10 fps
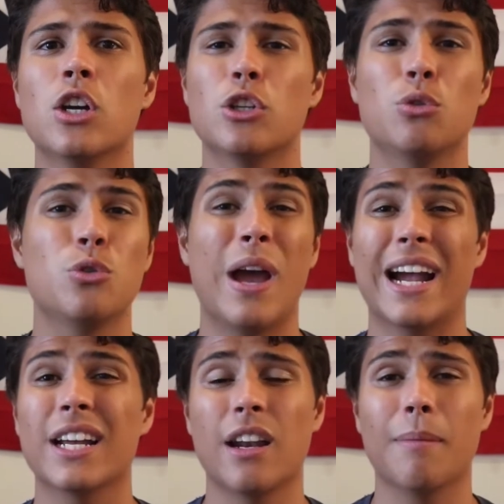due to
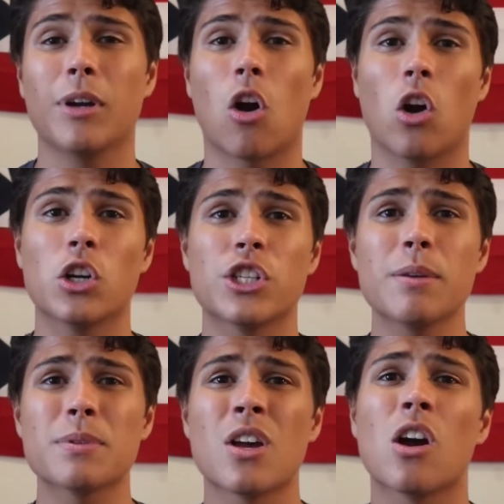economic
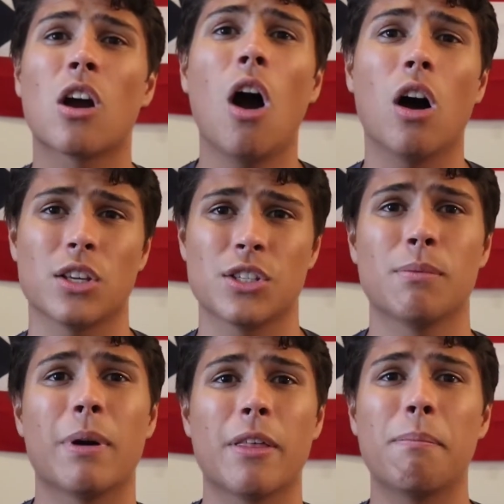hardships caused
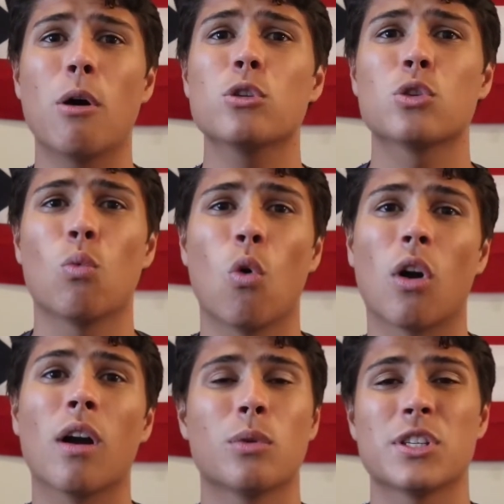by the
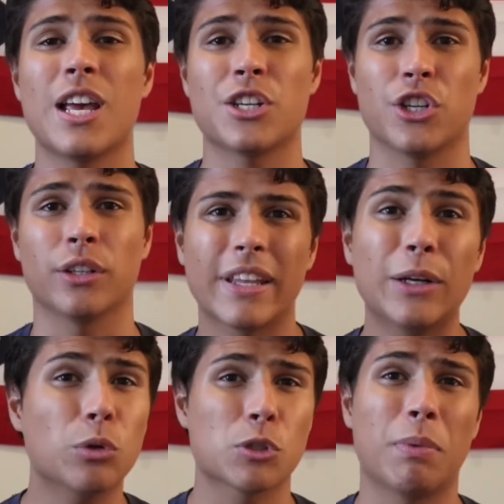post-war recession. In
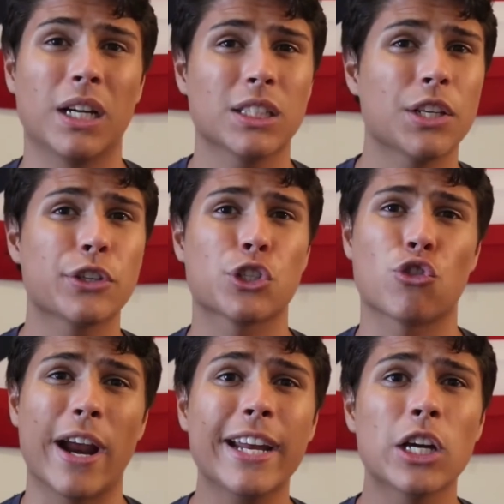response to the
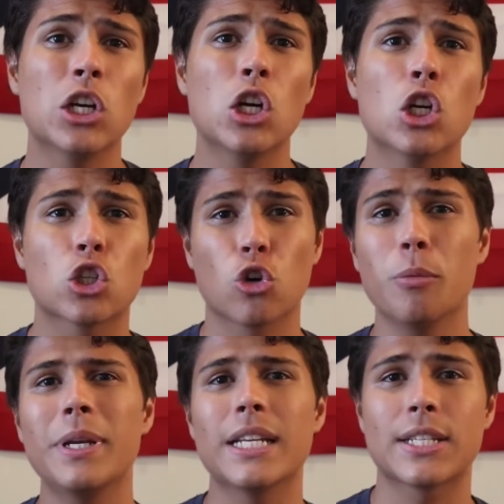strike,
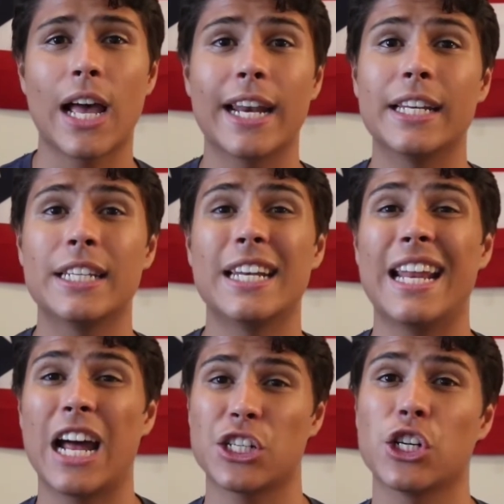Truman decided to
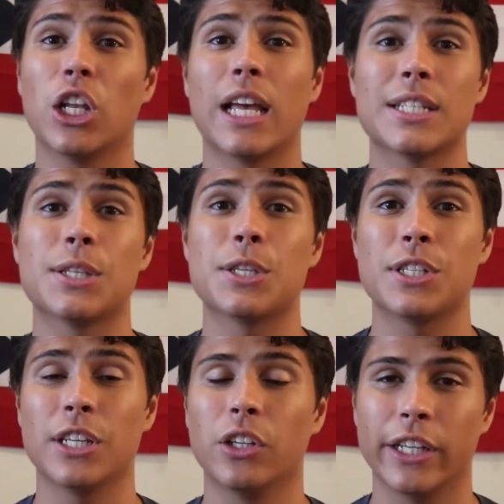nationalize the
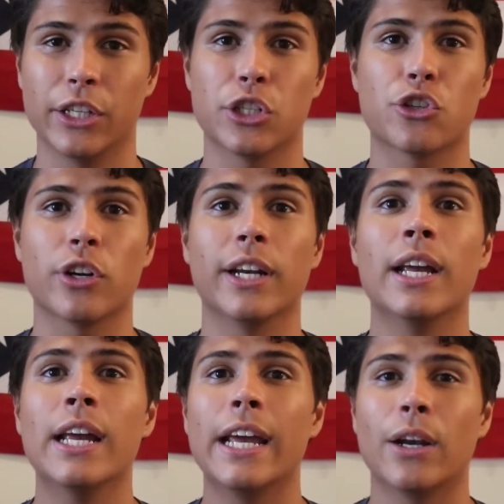steel industry
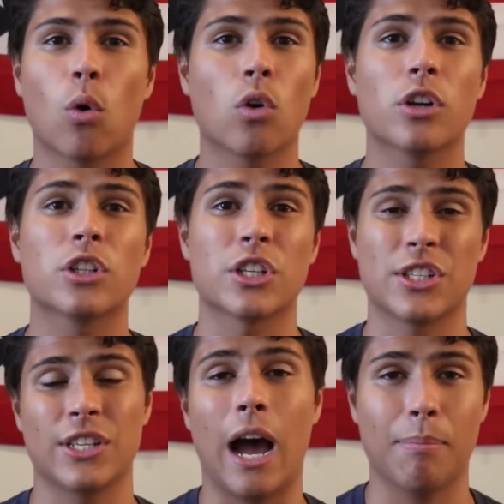in order to
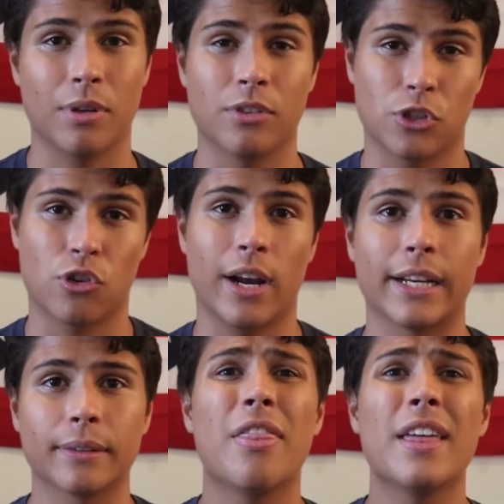stop the
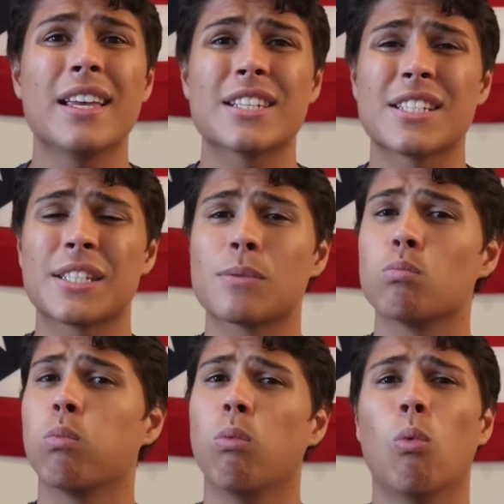strike. This
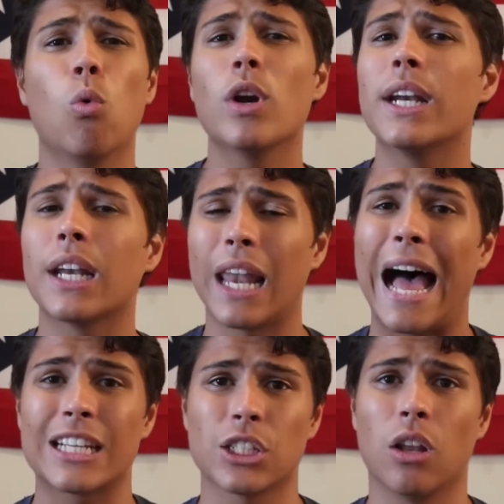wouldn't
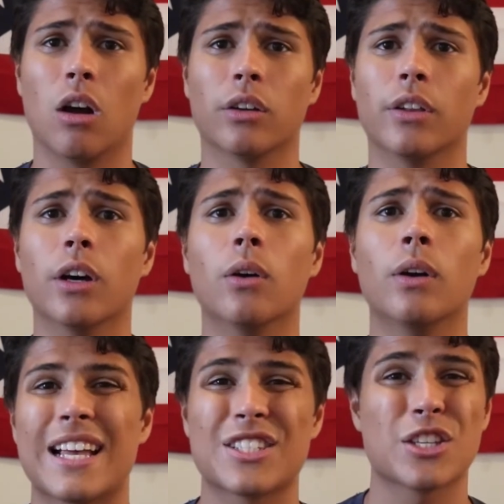last long, though,
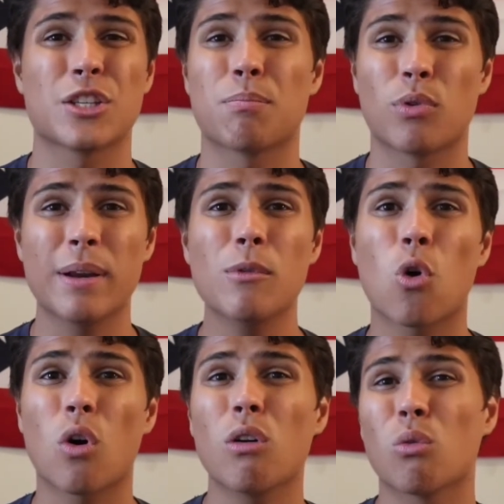as the Supreme
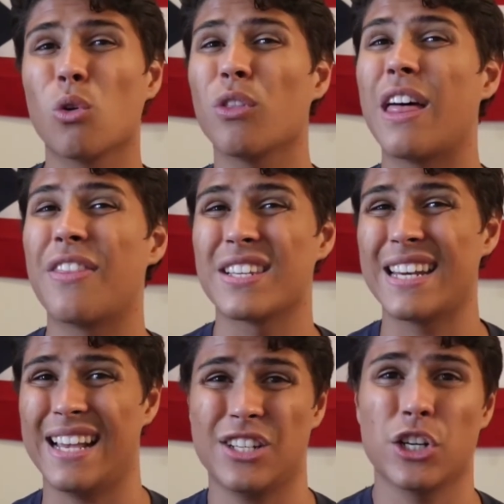Court ruled that this
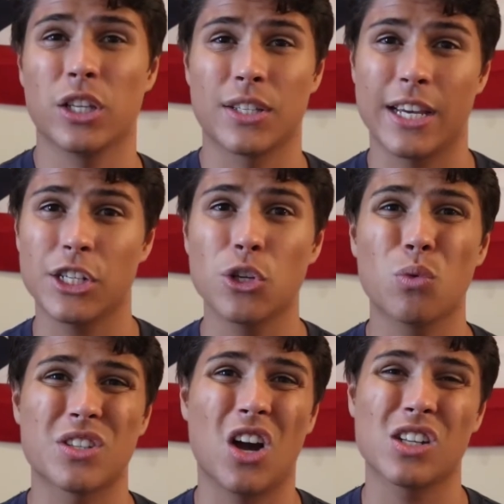nationalization
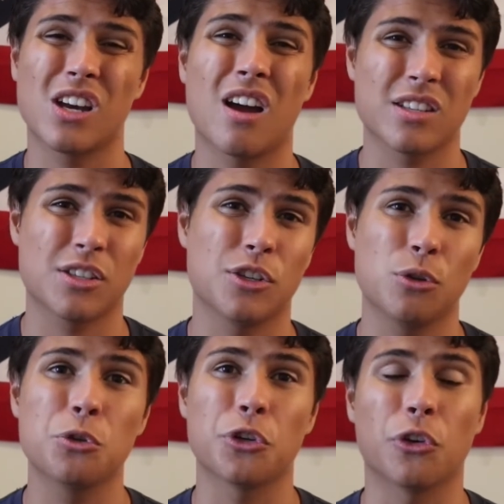was
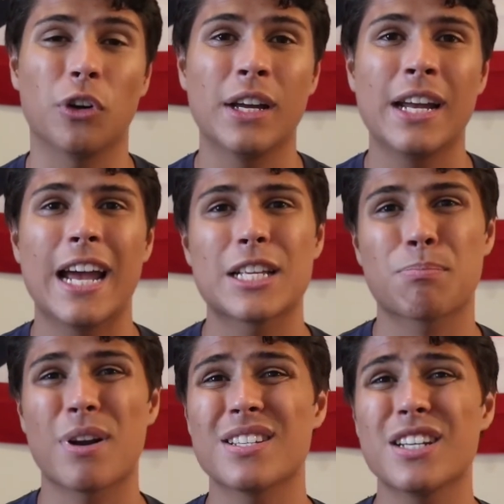unconstitutional, as
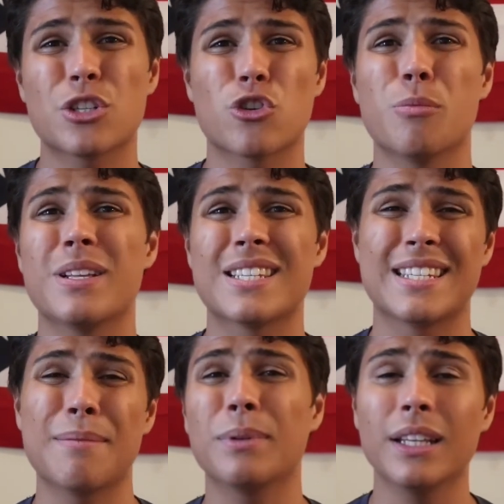President Truman
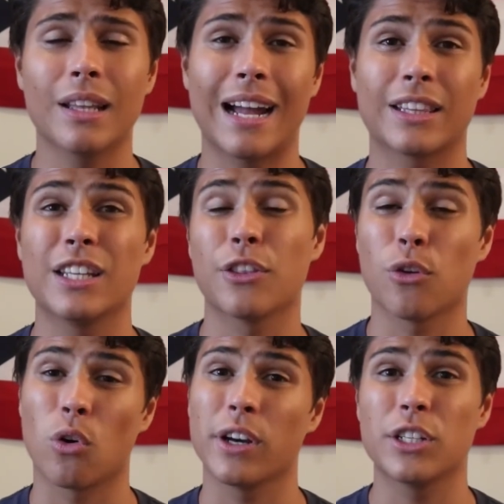simply lacked the
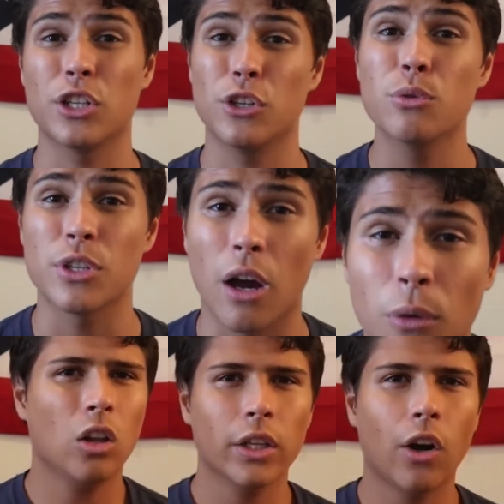authority to do so.
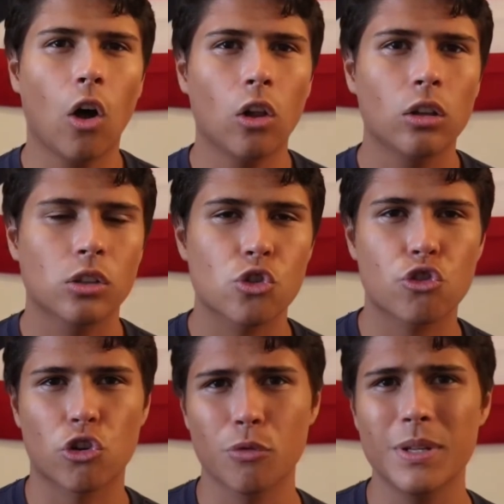All in all,
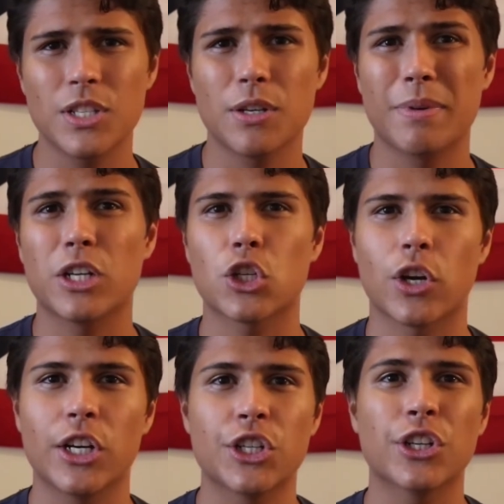Truman's
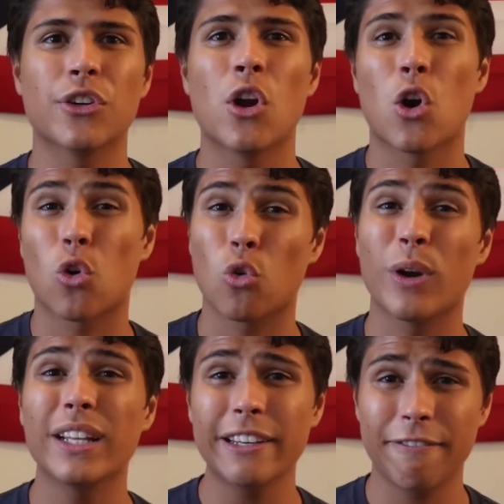administration
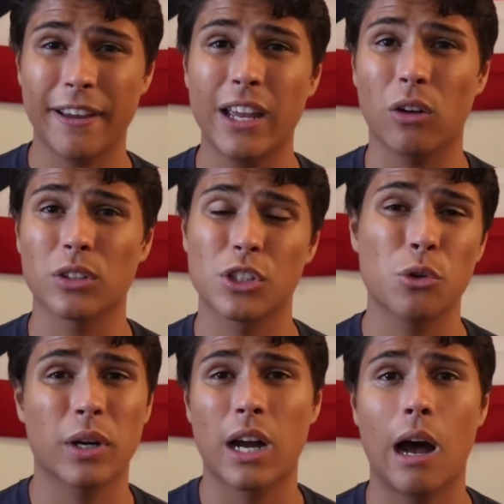really failed
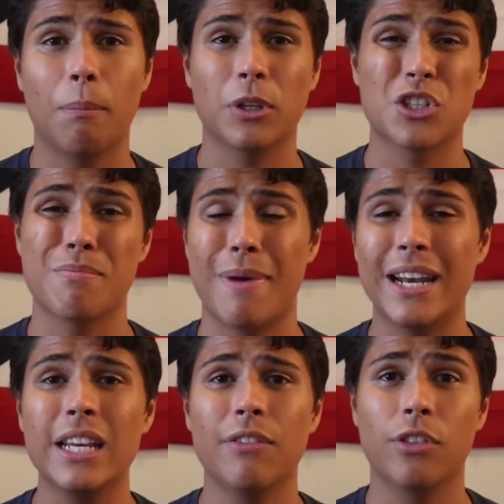to accomplish
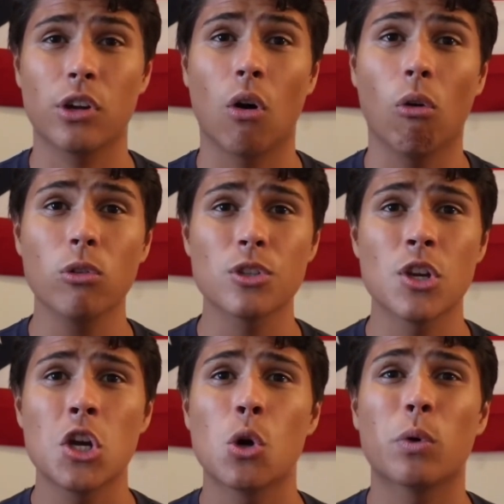many of the goals
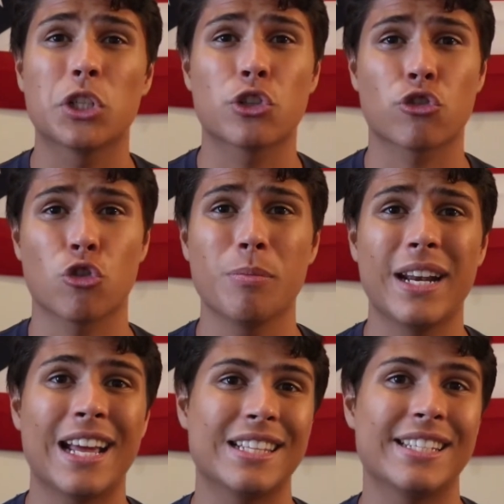which Truman
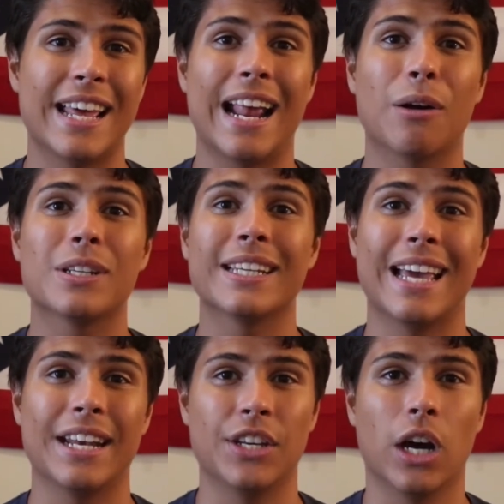had set out to
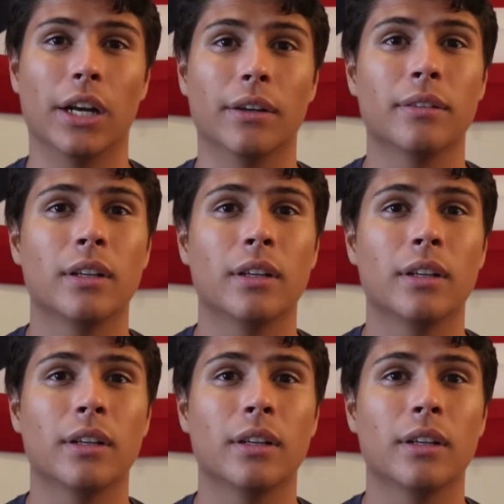get done,